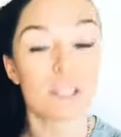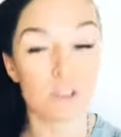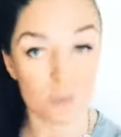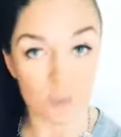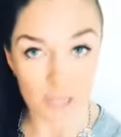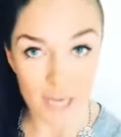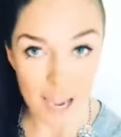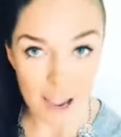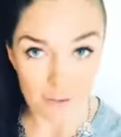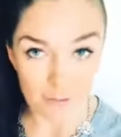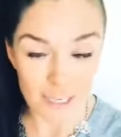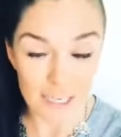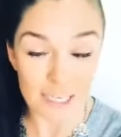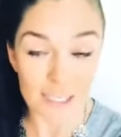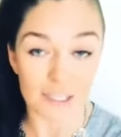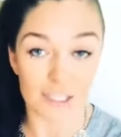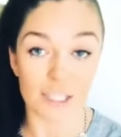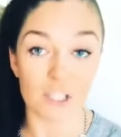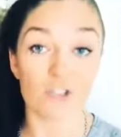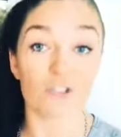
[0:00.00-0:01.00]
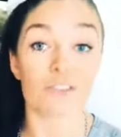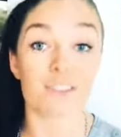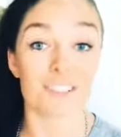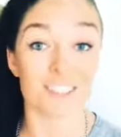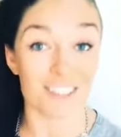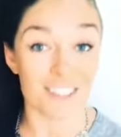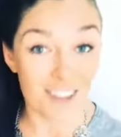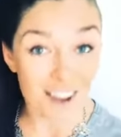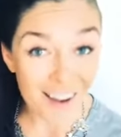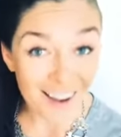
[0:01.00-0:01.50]
do, and have anything you
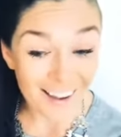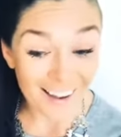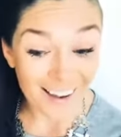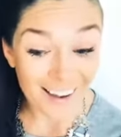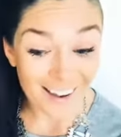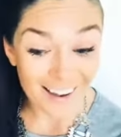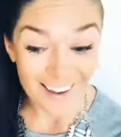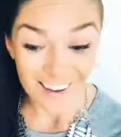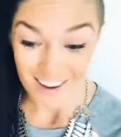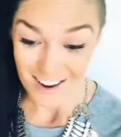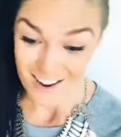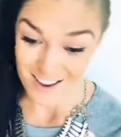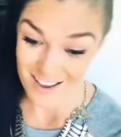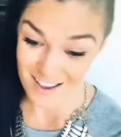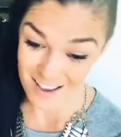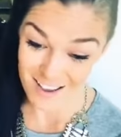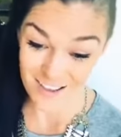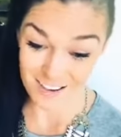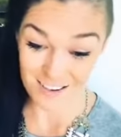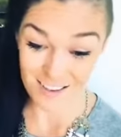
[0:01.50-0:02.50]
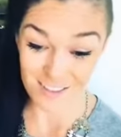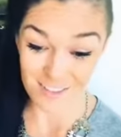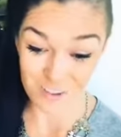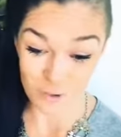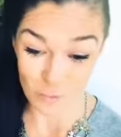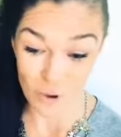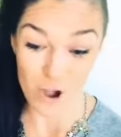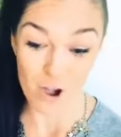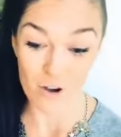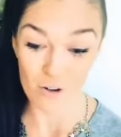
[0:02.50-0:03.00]
desire in the
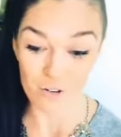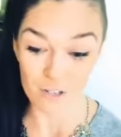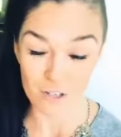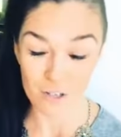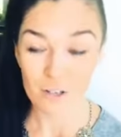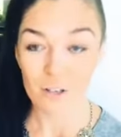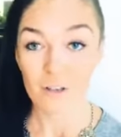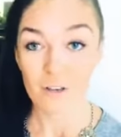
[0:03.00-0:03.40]
world.